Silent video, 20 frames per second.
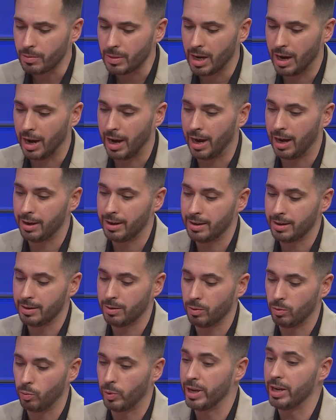uh,
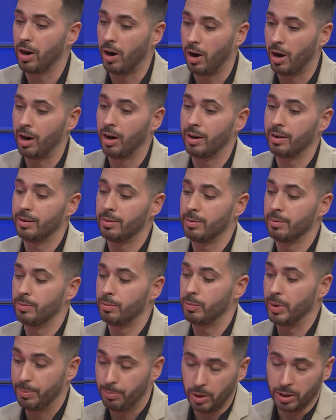we are
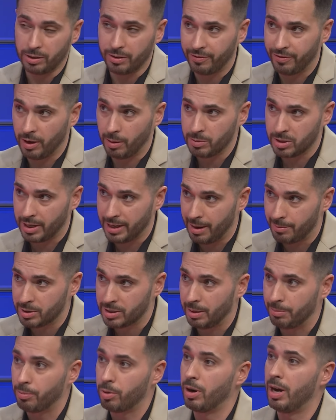we put the films on
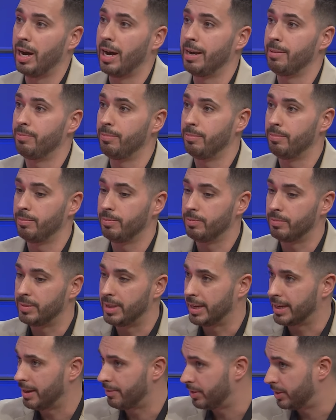Amazon Prime,
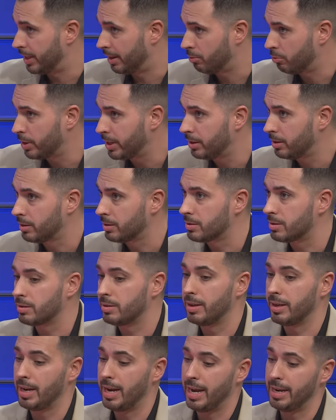they're given their reels,
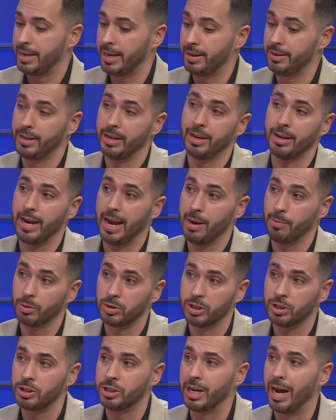and then they're able
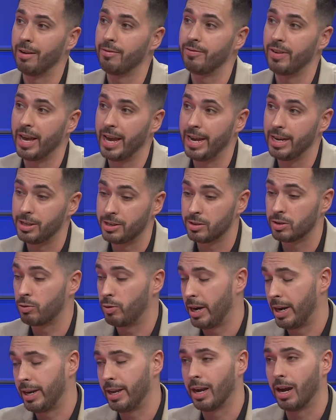to shop for agents,
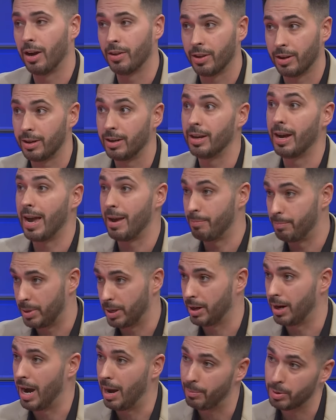creating other and
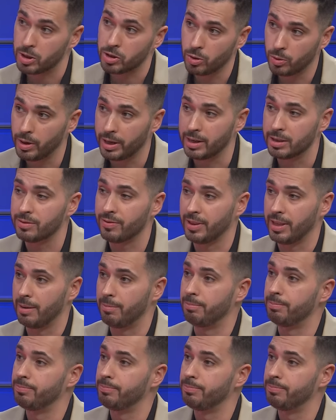bigger opportunities for them.